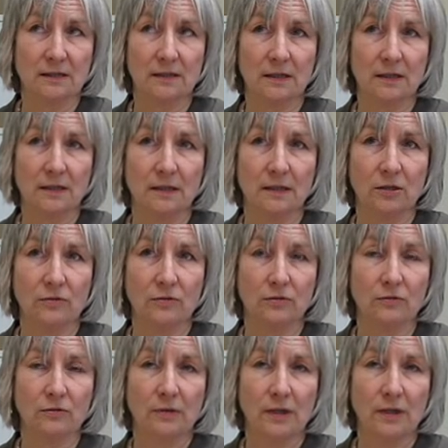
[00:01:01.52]
that it, you,
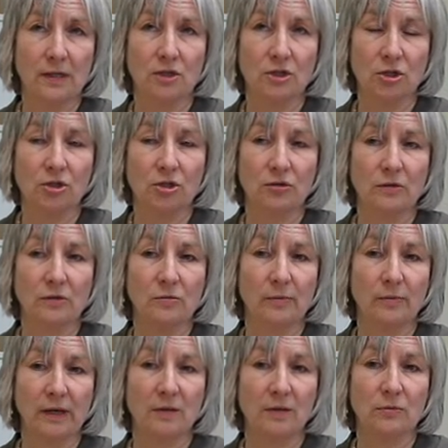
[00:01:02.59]
each student will
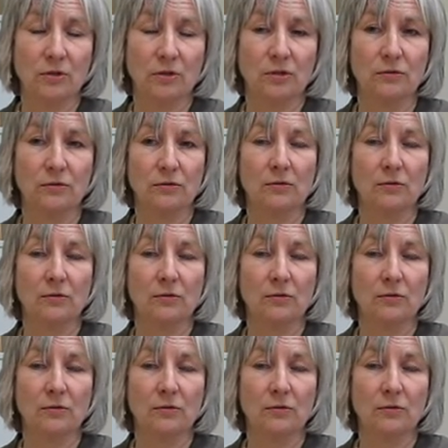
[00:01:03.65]
be able to